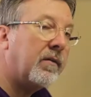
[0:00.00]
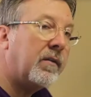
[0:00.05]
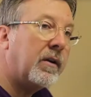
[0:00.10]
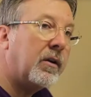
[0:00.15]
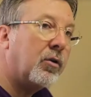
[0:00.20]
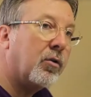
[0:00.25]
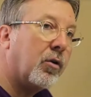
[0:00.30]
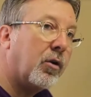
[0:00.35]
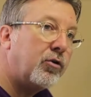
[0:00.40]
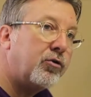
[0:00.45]
of
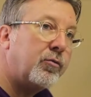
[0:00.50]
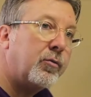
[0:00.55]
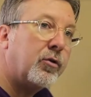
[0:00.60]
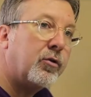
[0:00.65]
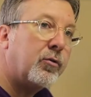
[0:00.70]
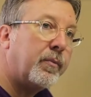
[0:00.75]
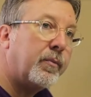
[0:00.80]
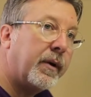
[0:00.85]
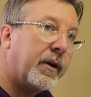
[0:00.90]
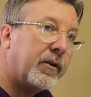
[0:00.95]

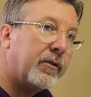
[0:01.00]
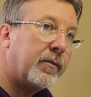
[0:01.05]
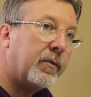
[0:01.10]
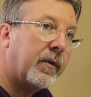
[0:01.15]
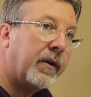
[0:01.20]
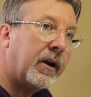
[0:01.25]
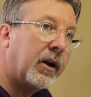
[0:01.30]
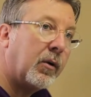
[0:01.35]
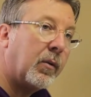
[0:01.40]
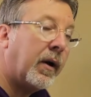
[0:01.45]
encroachment or
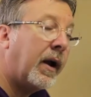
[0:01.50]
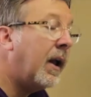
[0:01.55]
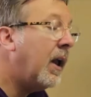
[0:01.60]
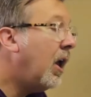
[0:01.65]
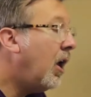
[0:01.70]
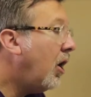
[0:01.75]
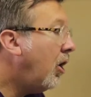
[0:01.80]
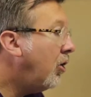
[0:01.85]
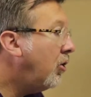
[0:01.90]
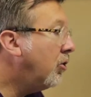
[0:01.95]
embarrassment on the airway,
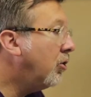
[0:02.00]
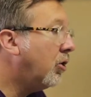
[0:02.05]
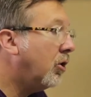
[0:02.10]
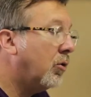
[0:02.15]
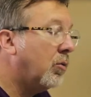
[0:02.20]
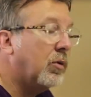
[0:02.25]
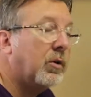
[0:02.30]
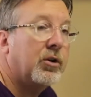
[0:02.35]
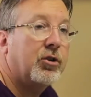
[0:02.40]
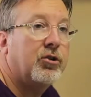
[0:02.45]
you're going
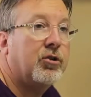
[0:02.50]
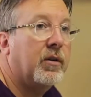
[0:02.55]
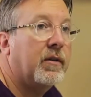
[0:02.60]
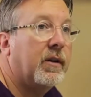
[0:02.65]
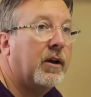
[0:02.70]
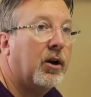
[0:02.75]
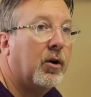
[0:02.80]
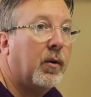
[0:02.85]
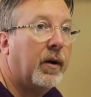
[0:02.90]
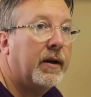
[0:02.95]
to really shut
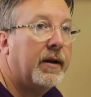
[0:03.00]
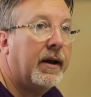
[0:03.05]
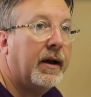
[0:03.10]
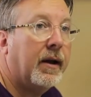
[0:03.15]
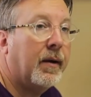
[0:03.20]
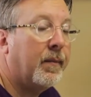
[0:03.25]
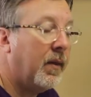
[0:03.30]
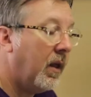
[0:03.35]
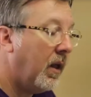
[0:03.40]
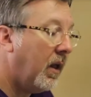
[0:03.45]
the airway
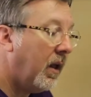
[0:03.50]
down.